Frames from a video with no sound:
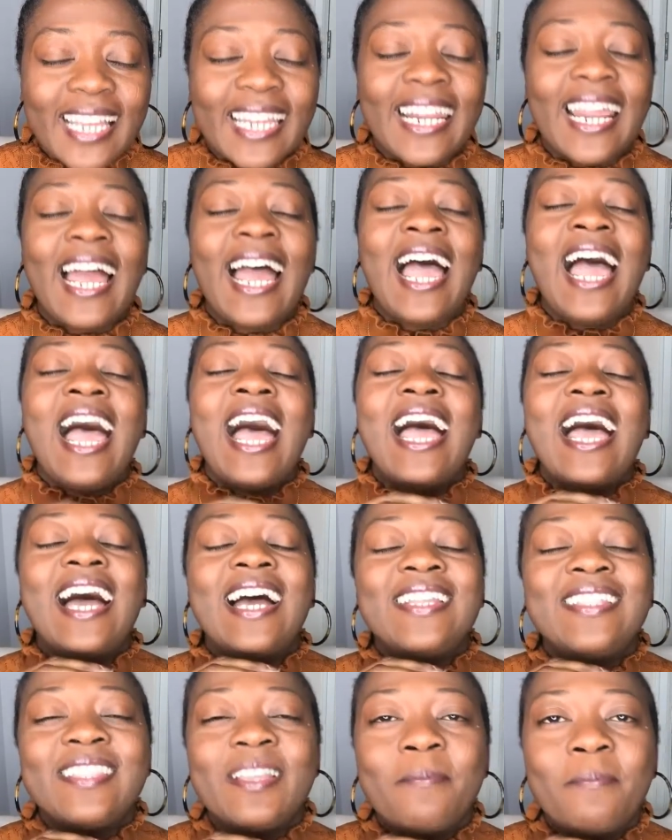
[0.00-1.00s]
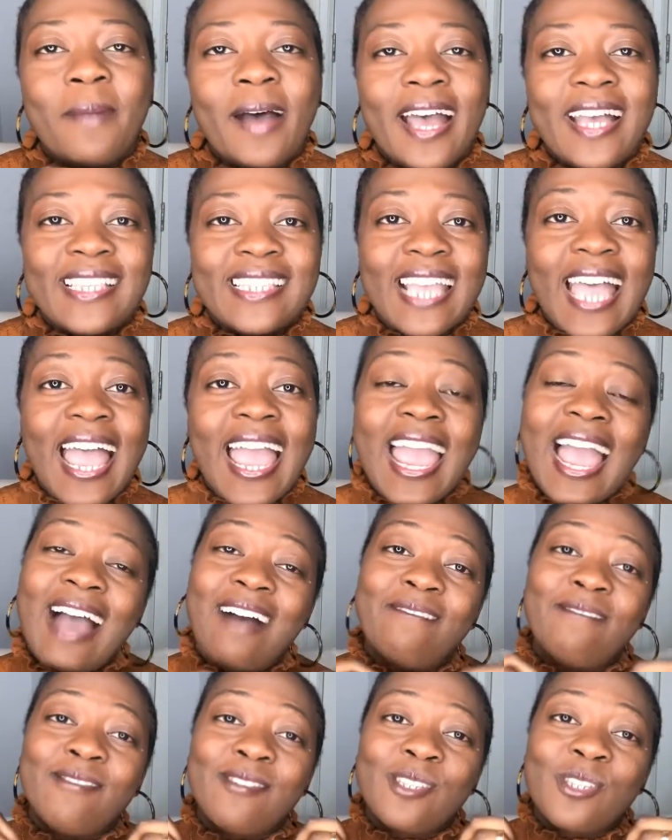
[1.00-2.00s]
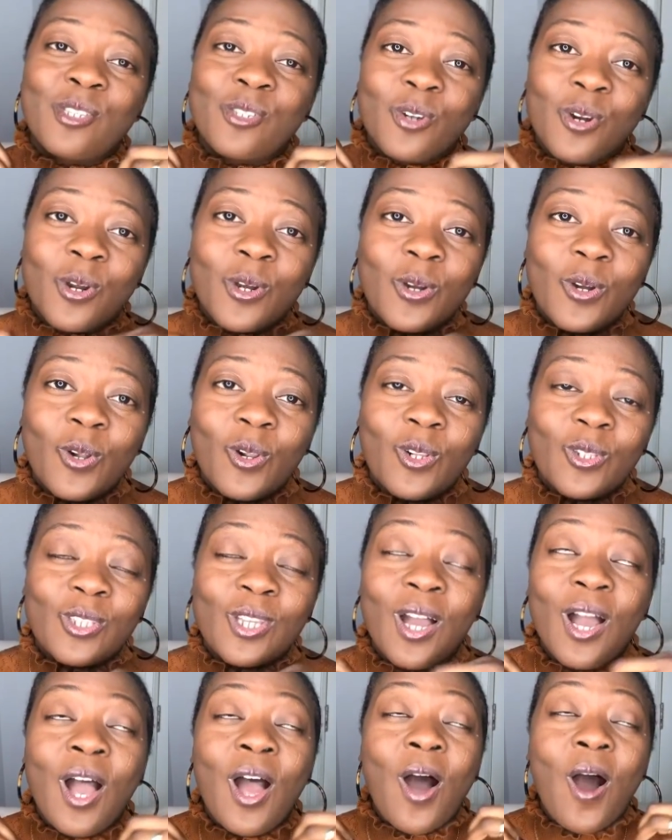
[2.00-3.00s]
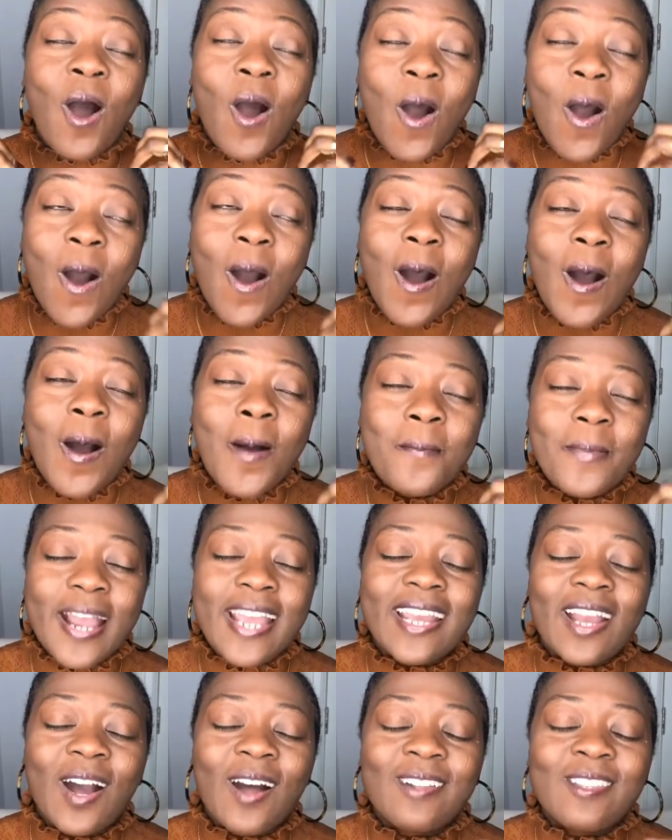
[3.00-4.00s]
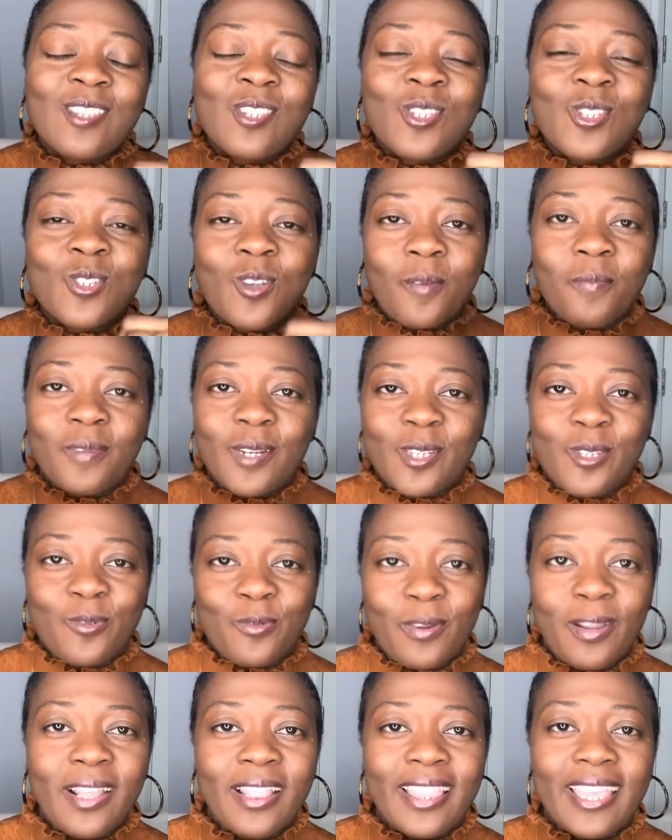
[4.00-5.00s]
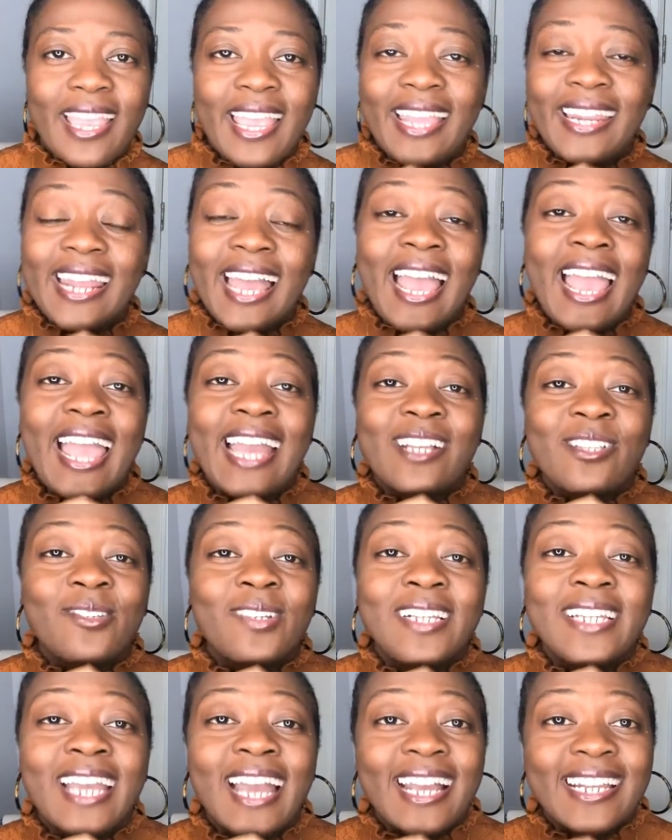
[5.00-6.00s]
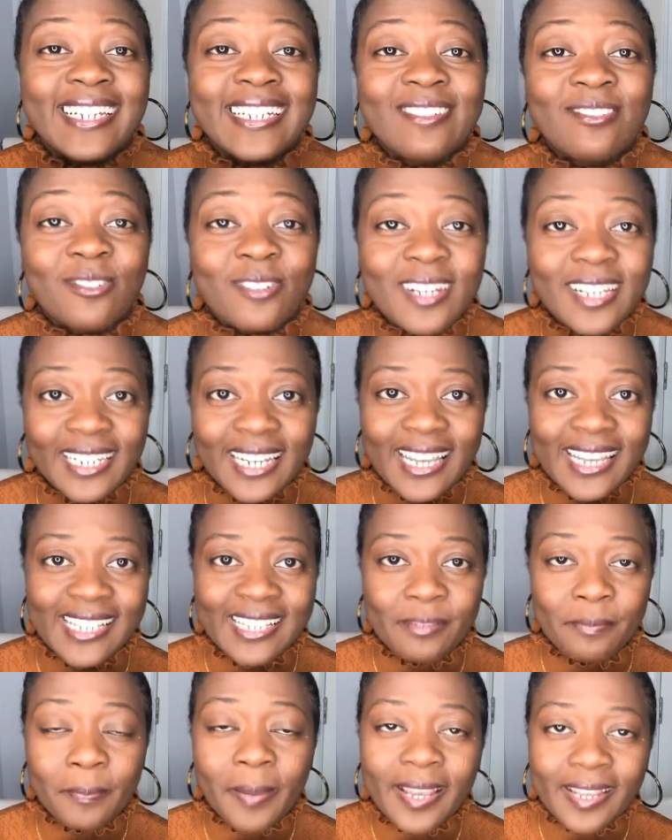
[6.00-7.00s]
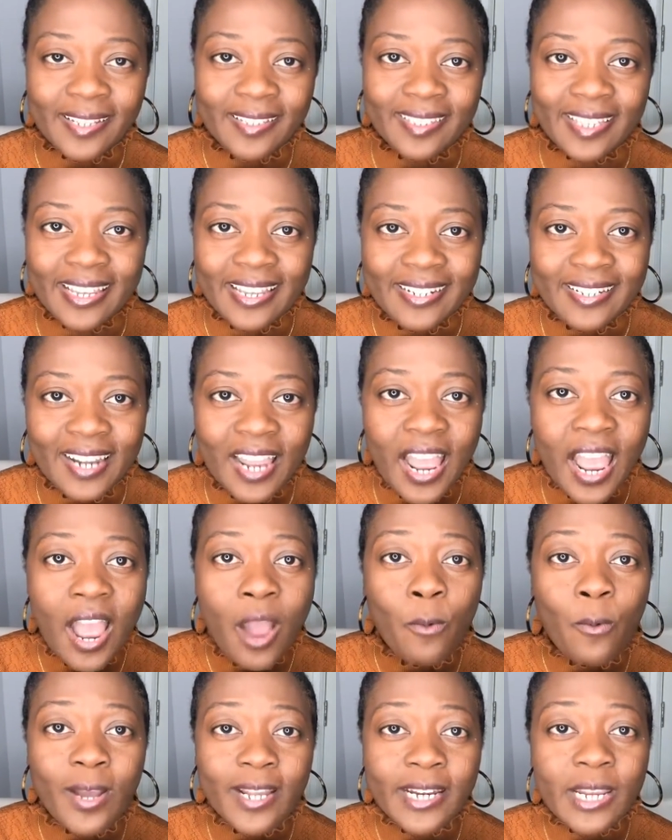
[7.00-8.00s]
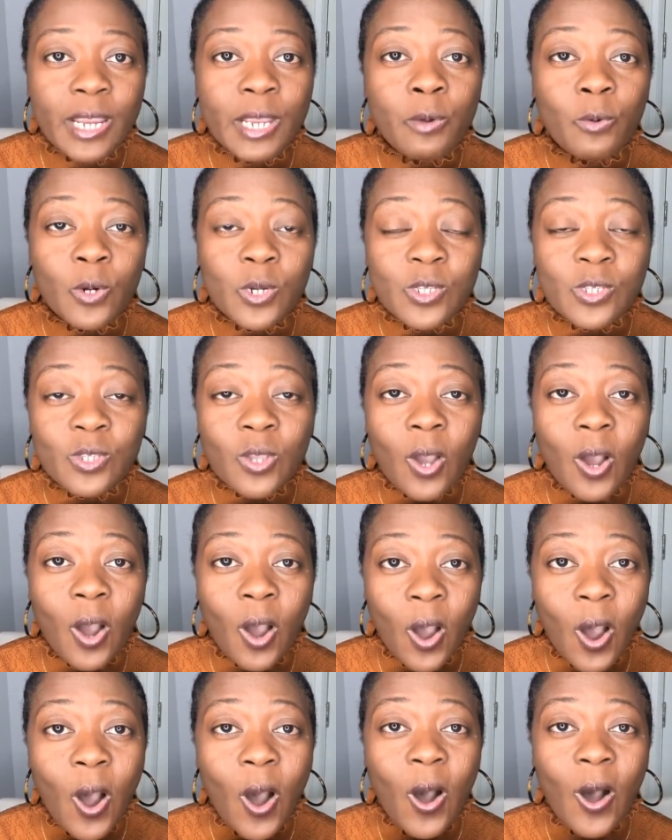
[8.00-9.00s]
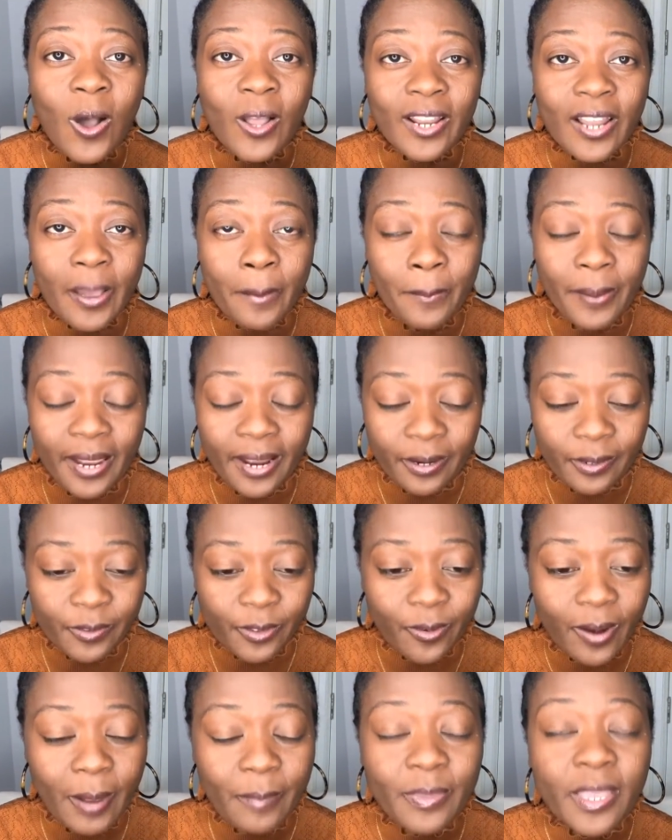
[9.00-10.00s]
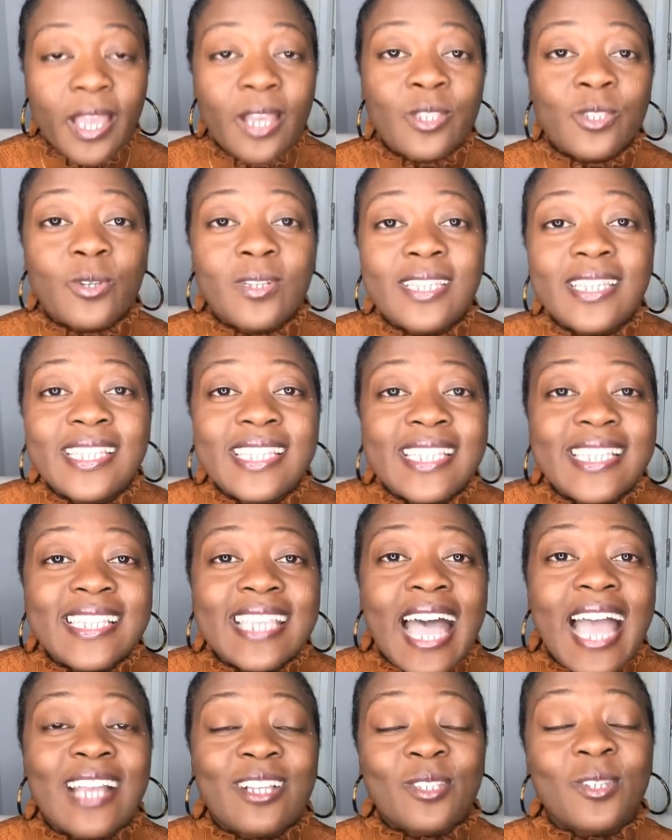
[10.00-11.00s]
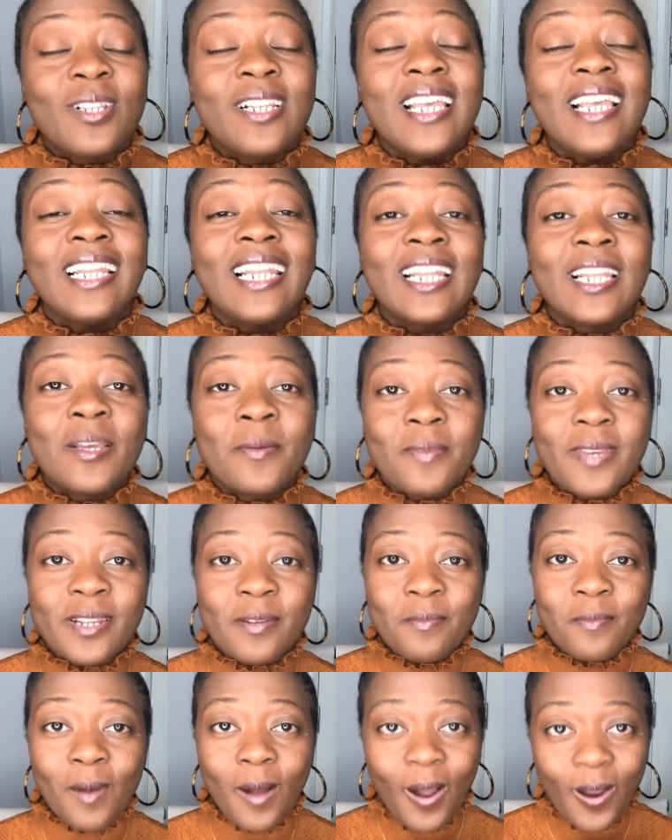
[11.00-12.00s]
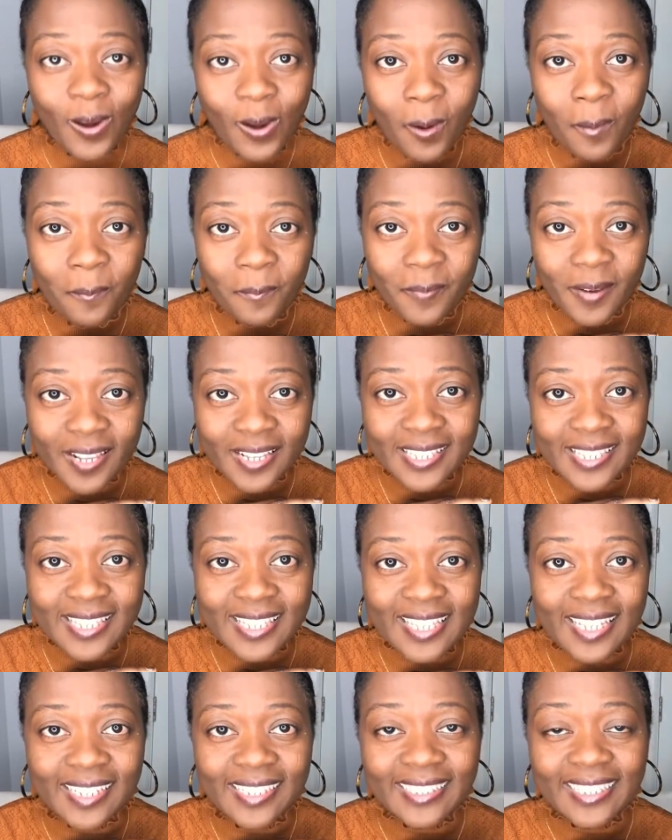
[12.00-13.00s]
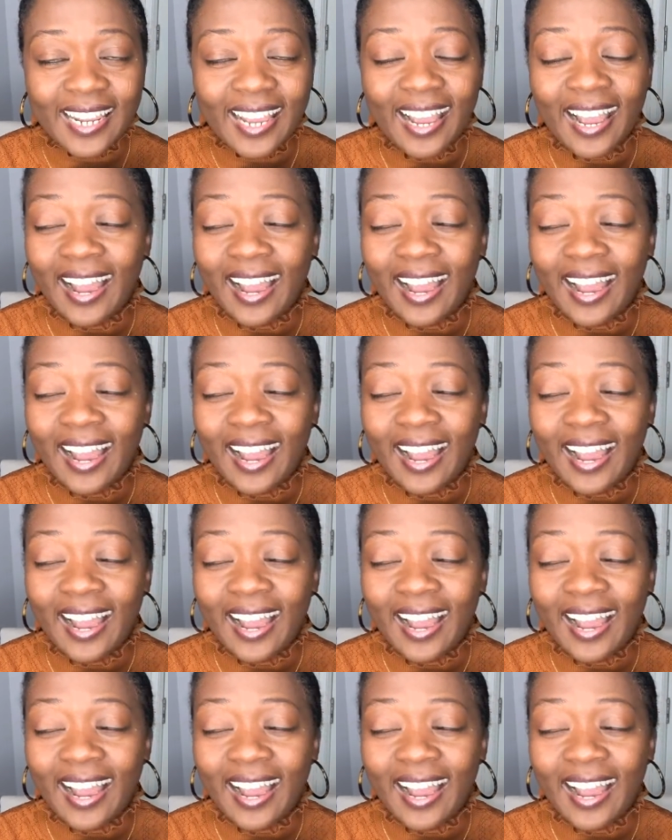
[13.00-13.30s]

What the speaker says: that in the past I have struggled, oh my god, so much with, and I actually hadn't realized back then what it was all about, right? So this is actually a little bit more complex than